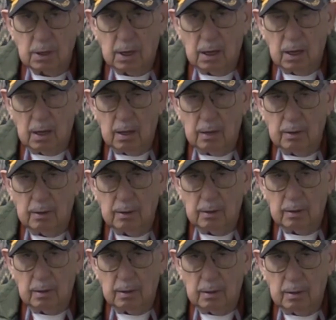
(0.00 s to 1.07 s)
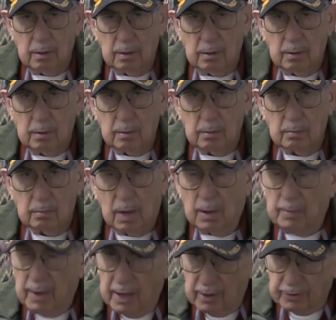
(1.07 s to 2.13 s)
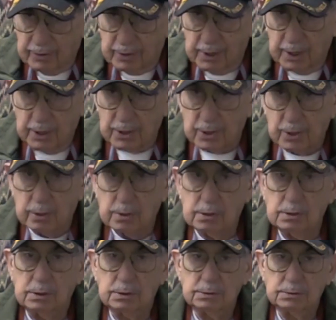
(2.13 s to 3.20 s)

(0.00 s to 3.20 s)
My math teacher,